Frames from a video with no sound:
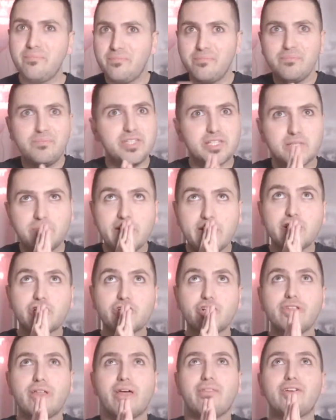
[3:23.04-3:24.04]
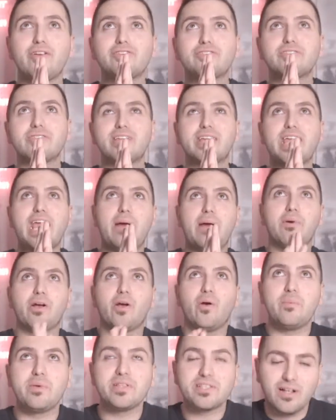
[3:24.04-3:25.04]
just make sure that the camera
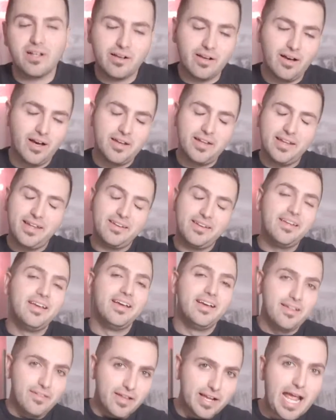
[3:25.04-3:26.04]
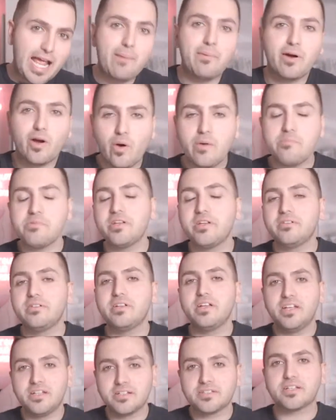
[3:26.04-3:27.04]
equipment's not gone. And the camera equipment
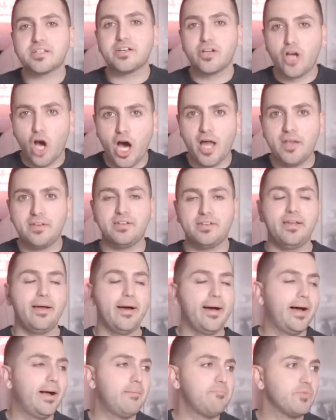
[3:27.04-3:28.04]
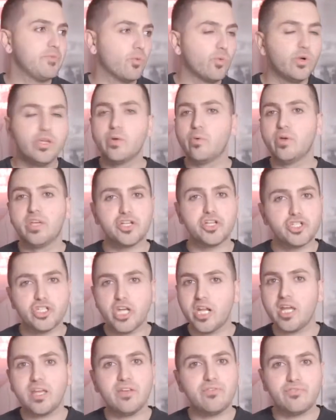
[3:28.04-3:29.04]
is gone. Really, really
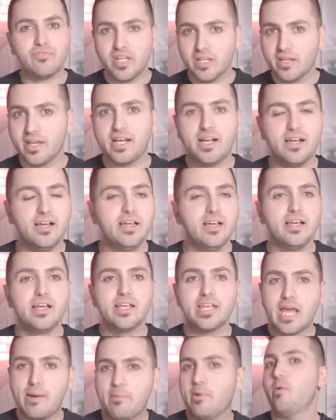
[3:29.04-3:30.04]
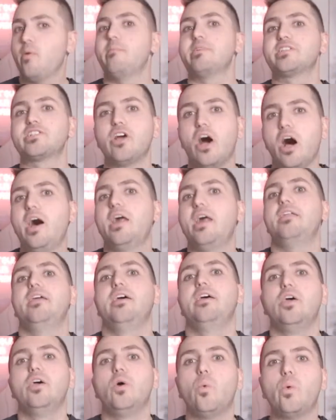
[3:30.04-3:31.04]
shitty feeling. Camera equipment's gone.
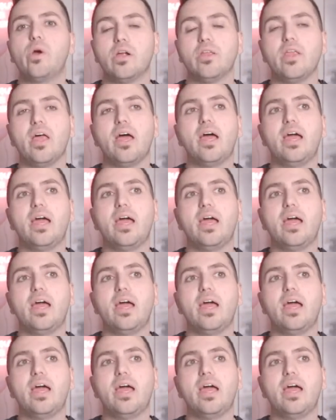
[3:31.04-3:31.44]
We're